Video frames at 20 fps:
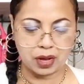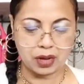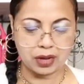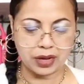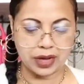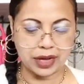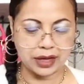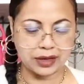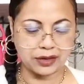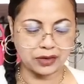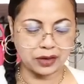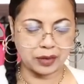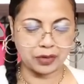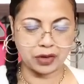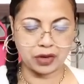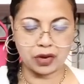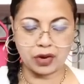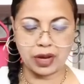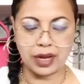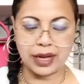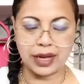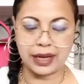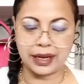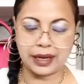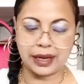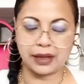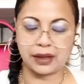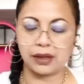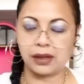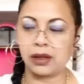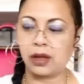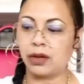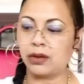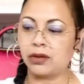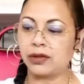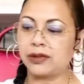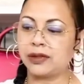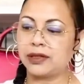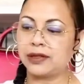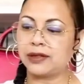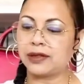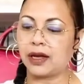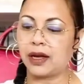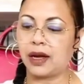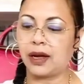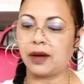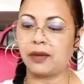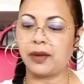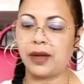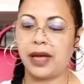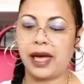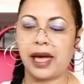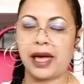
Okay, so I'm gonna go ahead and close this up,